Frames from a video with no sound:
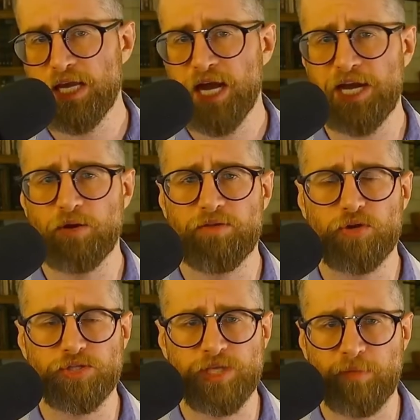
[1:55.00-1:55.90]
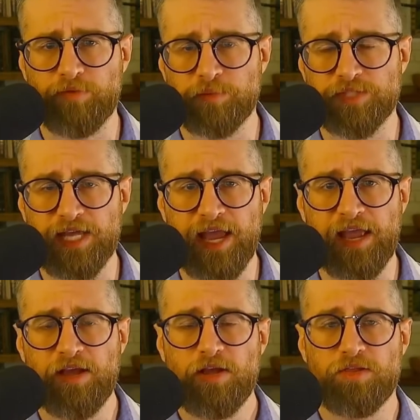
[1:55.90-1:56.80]
I know I've heard some of them
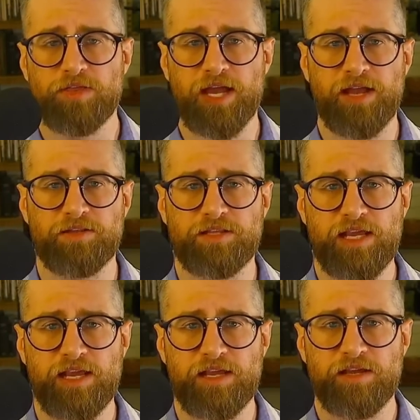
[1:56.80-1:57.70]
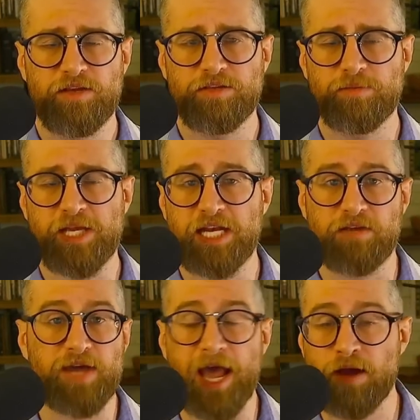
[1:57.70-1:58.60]
say that the beginning
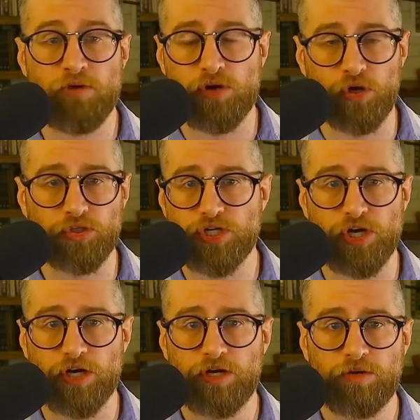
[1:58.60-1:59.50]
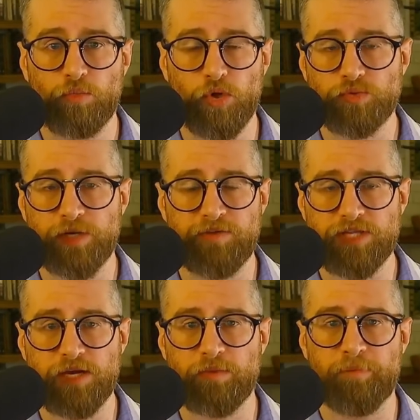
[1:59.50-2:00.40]
of agriculture was when
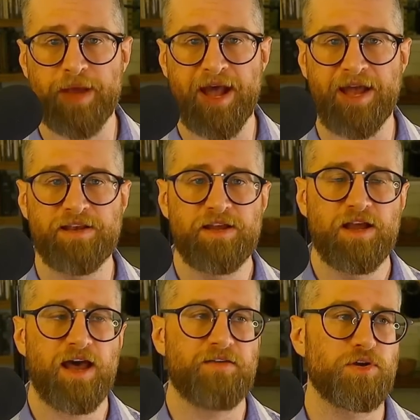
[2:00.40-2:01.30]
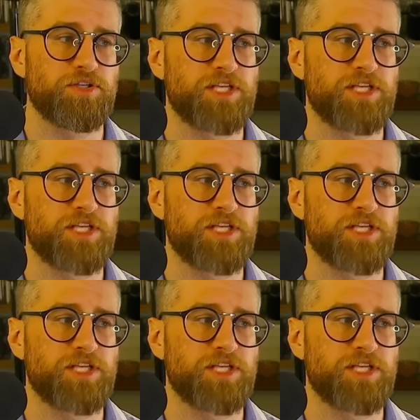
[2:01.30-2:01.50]
everything went bad. I've heard